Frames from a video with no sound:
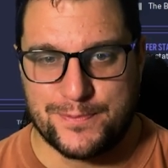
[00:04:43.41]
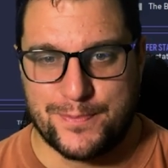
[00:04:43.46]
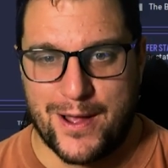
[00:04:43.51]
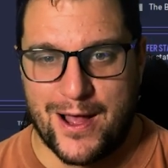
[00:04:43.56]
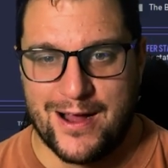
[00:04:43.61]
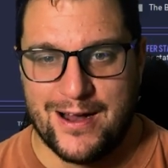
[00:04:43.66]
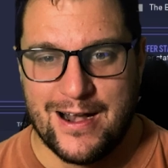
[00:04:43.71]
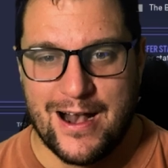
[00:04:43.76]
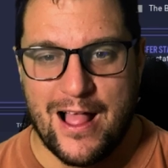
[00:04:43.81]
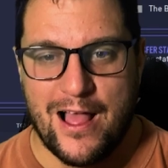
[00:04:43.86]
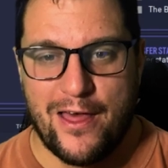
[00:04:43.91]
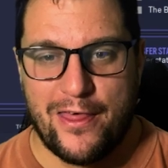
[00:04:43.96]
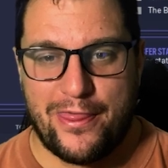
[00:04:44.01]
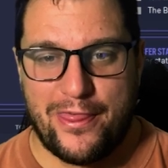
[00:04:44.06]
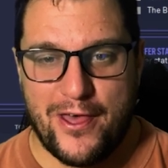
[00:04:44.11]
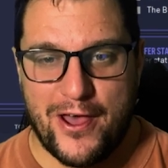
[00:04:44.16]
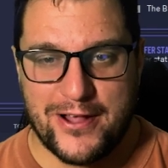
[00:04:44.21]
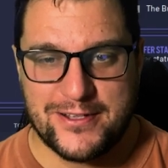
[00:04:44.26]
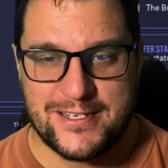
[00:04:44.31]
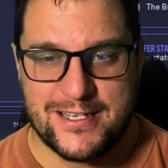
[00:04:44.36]
But
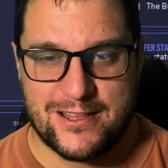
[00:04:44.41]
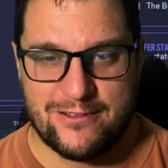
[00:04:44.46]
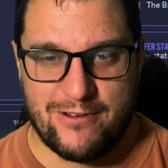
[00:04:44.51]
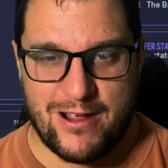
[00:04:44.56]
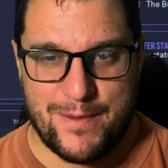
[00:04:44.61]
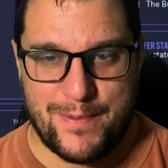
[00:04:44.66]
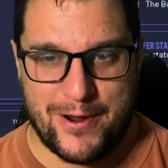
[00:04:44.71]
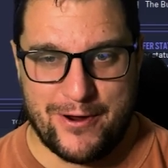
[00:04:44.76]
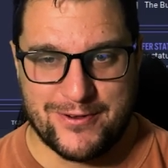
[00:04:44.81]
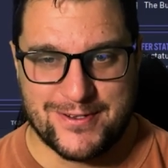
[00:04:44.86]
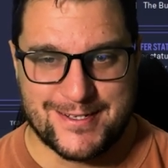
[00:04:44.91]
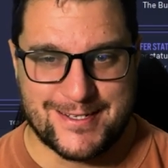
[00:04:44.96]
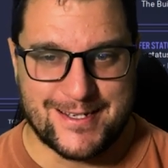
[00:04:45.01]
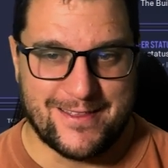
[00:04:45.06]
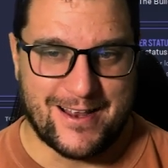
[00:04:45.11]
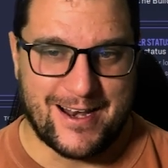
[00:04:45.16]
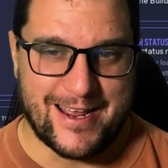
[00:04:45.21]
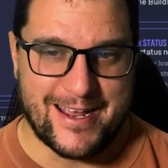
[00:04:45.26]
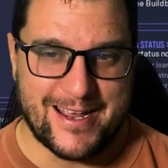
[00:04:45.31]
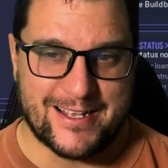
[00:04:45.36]
33 appearances
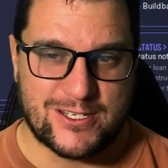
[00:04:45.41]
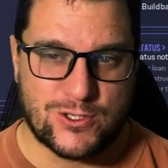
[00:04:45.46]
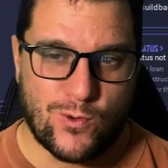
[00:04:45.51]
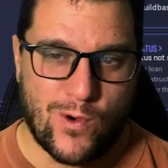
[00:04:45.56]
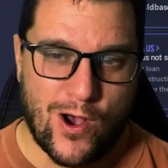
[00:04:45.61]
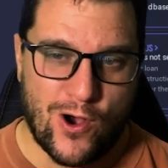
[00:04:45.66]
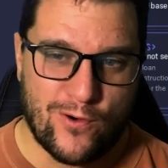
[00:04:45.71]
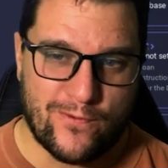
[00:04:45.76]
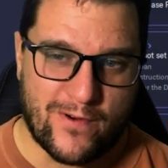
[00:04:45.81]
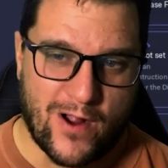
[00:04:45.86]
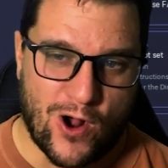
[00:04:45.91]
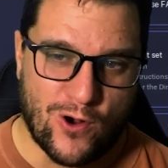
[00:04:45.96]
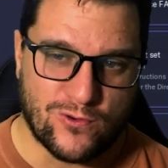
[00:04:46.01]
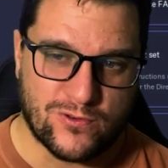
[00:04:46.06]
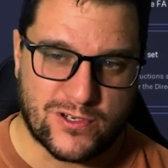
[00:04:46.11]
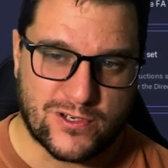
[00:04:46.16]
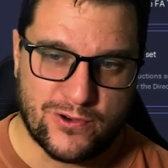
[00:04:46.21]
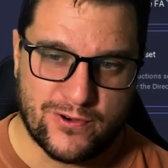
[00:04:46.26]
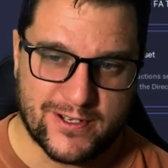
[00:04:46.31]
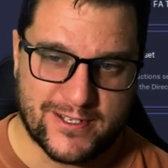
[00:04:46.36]
in the league, 12
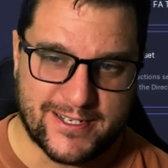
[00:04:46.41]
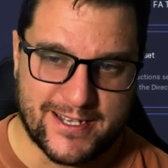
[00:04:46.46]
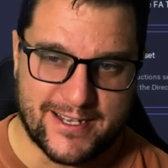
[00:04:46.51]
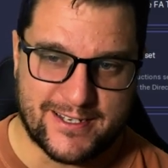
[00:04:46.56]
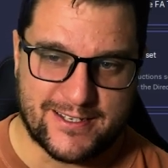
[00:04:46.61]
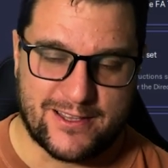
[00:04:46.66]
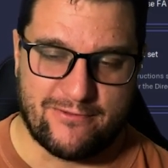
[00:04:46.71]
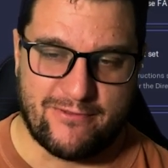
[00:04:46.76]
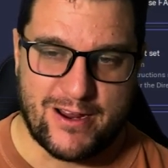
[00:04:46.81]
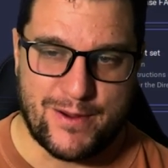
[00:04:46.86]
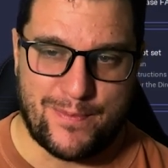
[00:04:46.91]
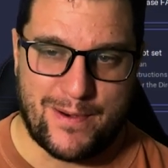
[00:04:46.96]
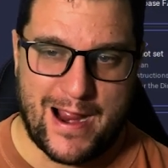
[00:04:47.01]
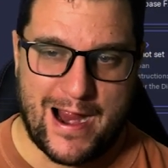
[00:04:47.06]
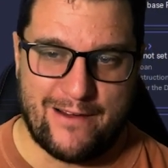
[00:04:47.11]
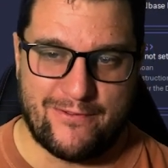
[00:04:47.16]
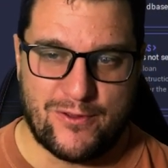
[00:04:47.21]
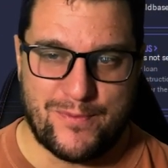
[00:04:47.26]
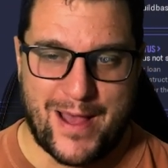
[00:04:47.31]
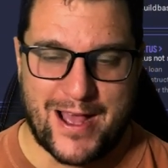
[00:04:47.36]
goals, 2 assists, 3
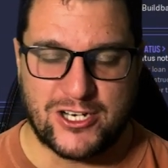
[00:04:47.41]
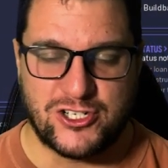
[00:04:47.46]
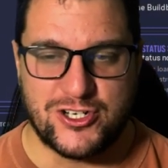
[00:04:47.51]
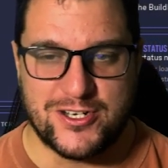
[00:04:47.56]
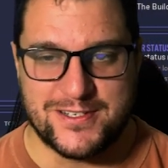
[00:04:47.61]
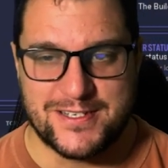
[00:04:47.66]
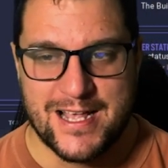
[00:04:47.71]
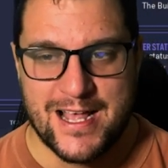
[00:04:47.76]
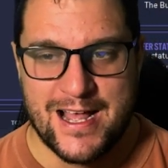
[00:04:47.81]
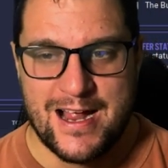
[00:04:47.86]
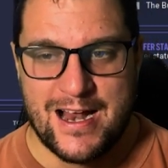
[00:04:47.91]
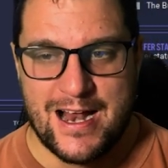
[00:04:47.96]
player of the matches,